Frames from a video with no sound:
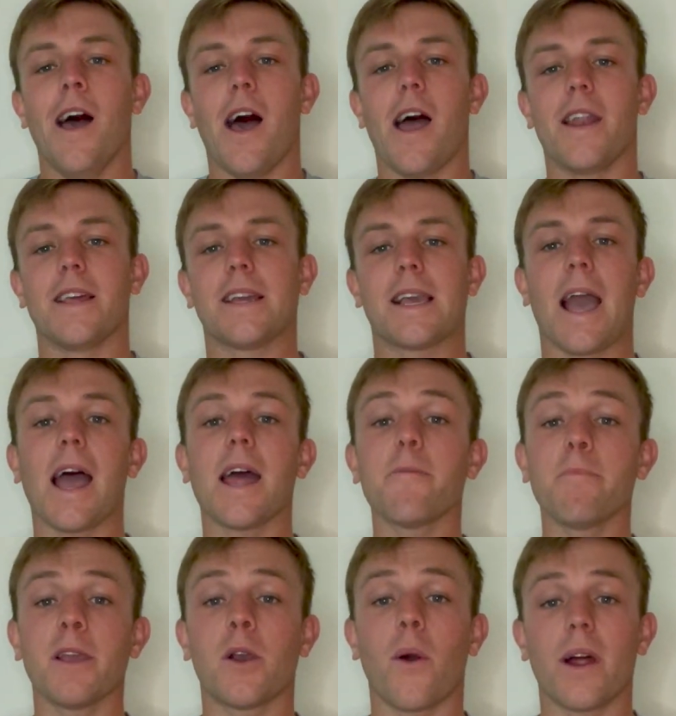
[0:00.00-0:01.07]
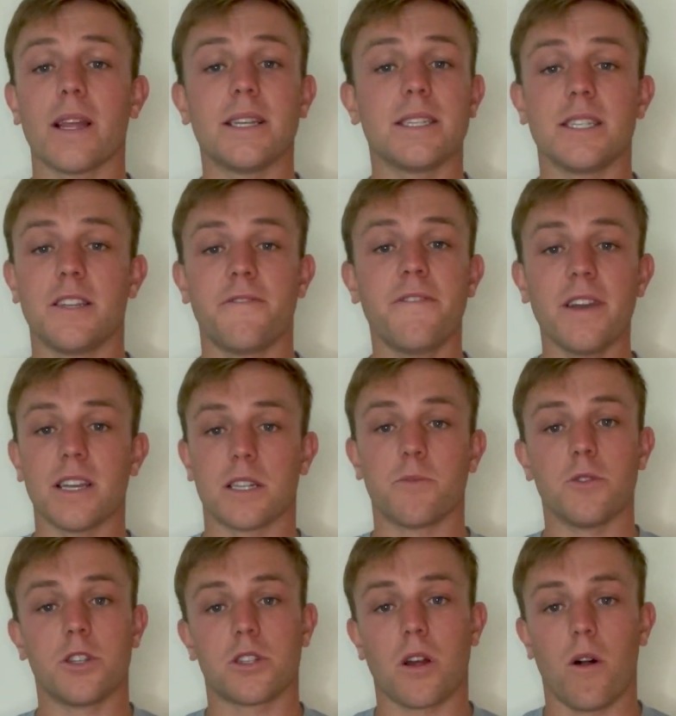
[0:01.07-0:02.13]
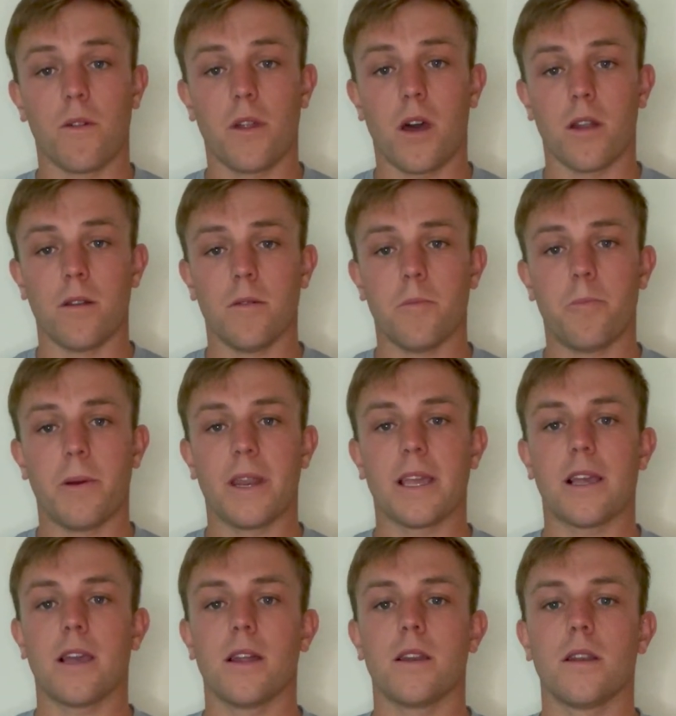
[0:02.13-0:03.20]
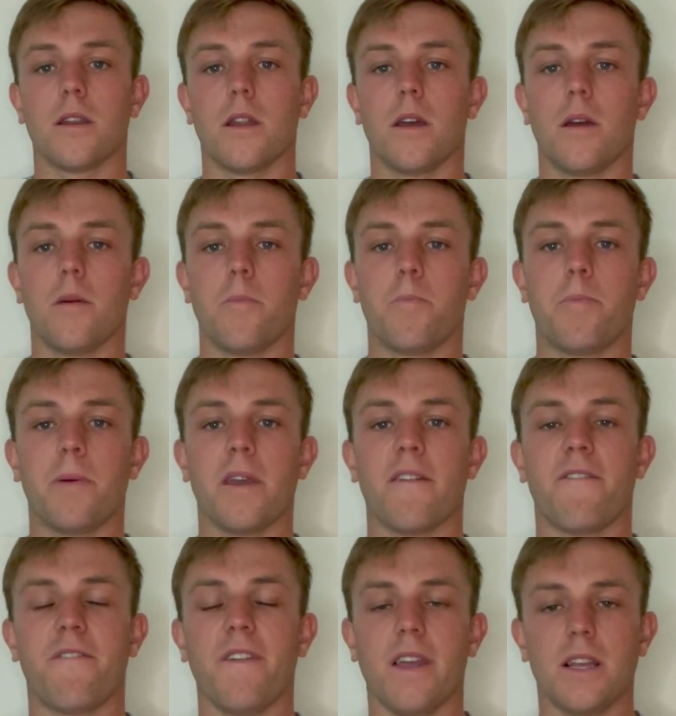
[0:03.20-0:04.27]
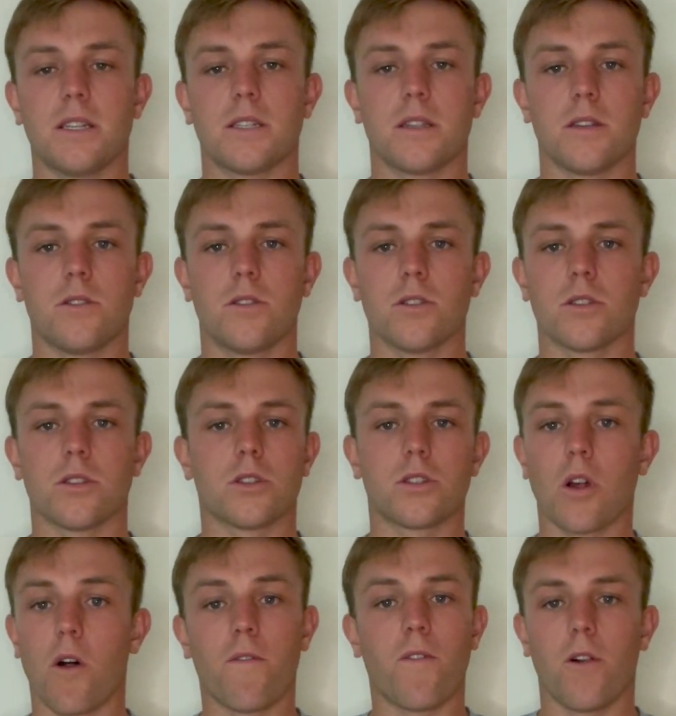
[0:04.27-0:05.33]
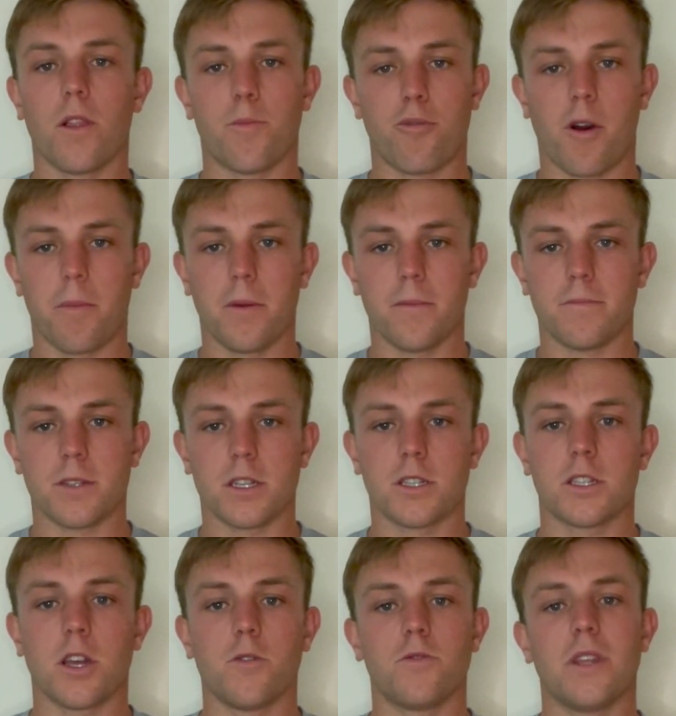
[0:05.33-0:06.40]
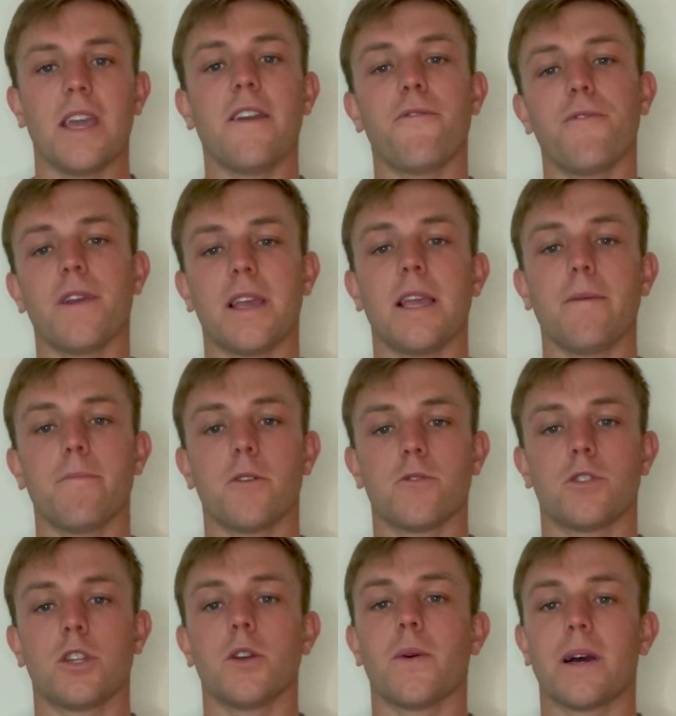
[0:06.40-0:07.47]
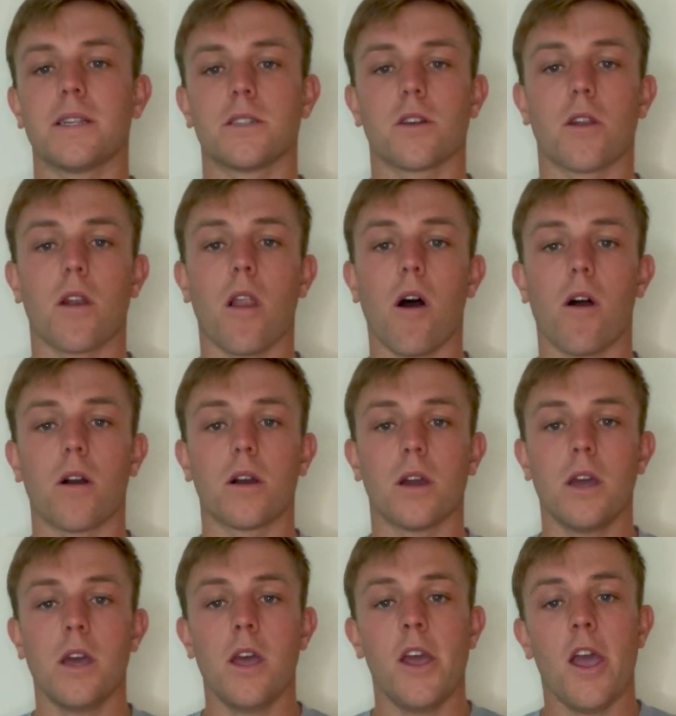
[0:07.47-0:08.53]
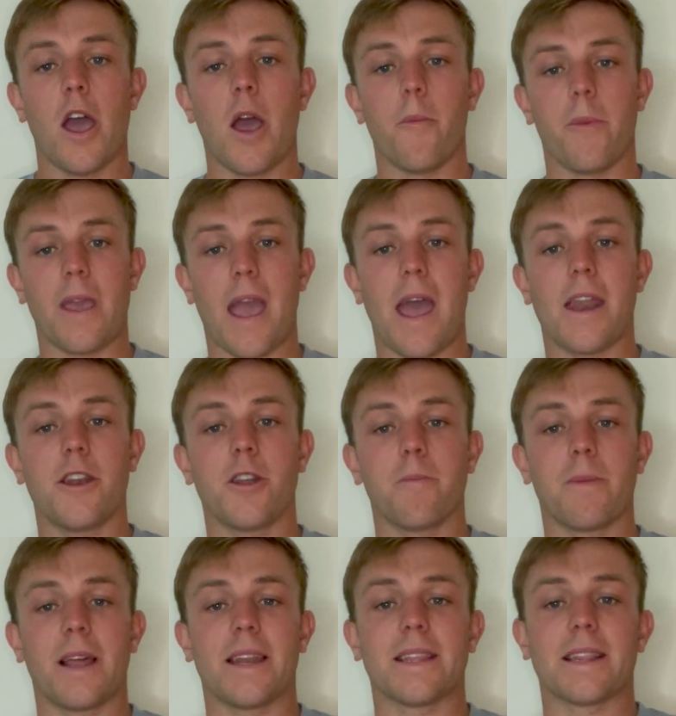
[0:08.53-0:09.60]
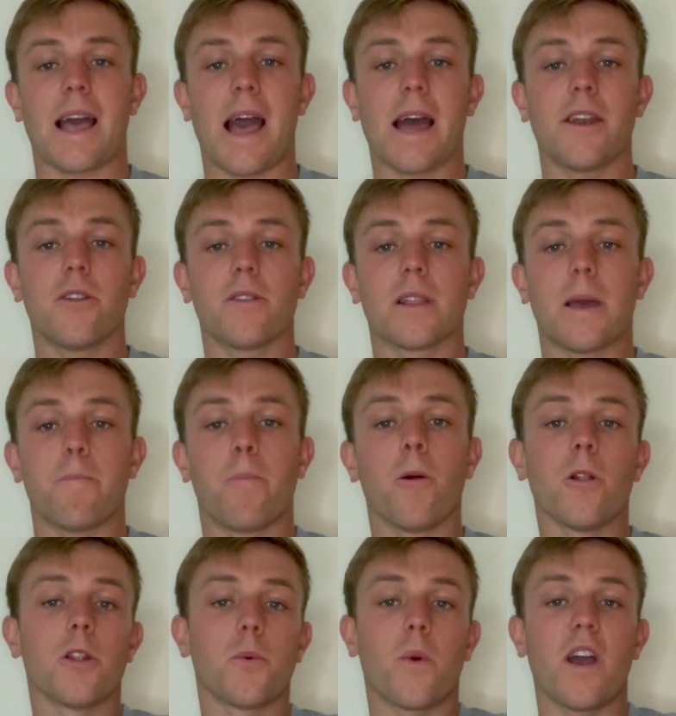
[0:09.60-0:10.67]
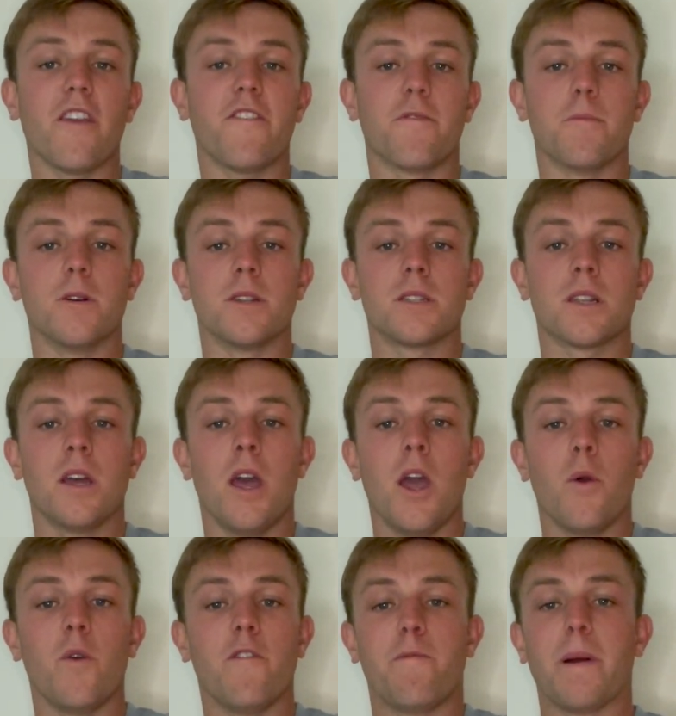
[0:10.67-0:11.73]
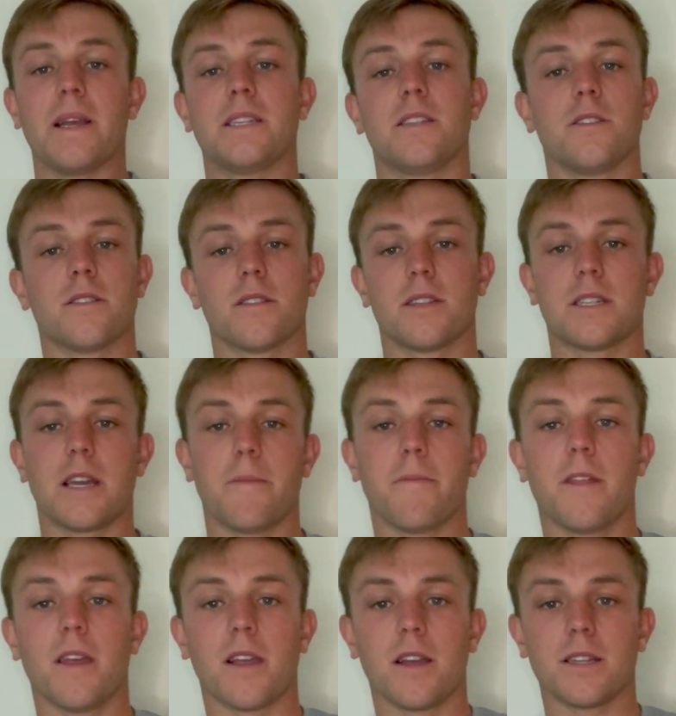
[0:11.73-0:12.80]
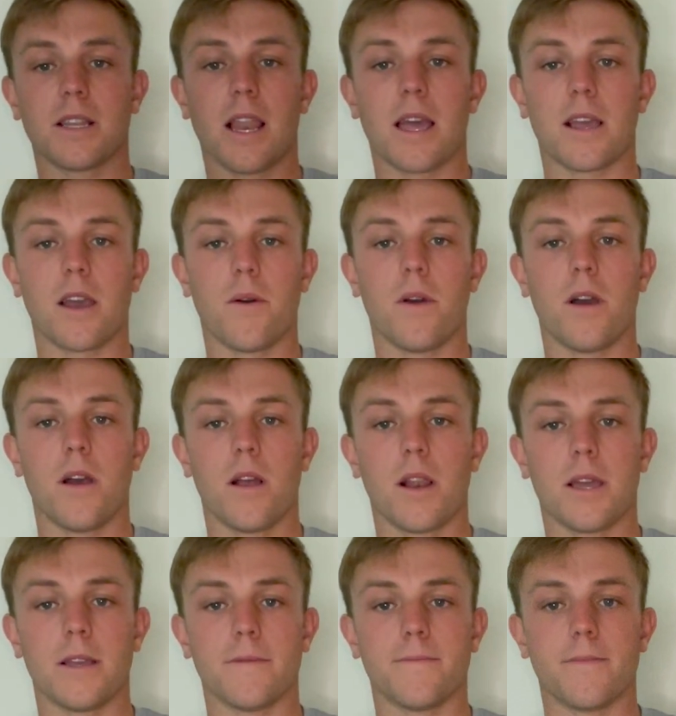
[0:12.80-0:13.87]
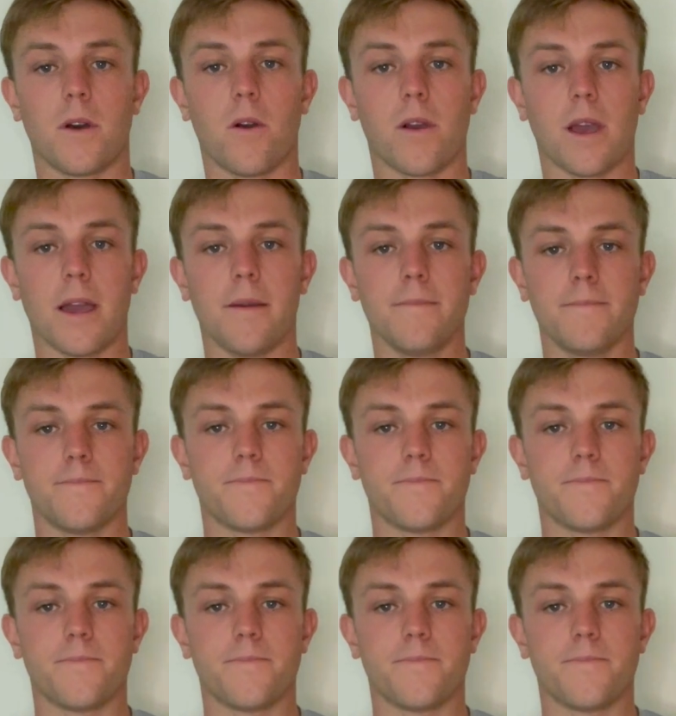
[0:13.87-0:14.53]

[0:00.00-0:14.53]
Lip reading: And it can be quite easy to fix. We just hold on, but it can be a fix that doesn't solve all the problems. So if we keep those two hands on long and we end up letting the handle get pulled away from us, we've basically done the same thing as let go early, okay?